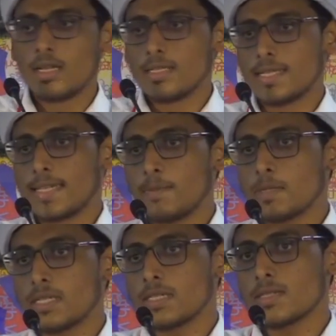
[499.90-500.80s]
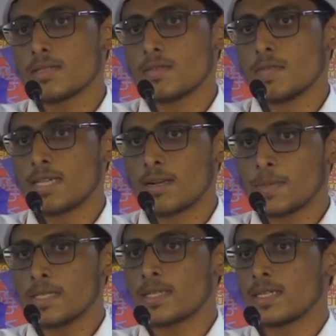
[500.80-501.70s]
the chapters which are
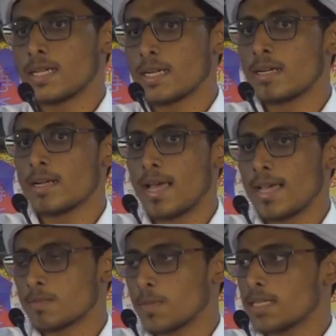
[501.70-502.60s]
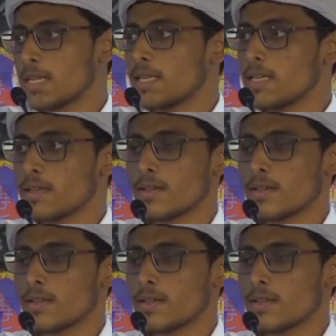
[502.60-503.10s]
presented as Madani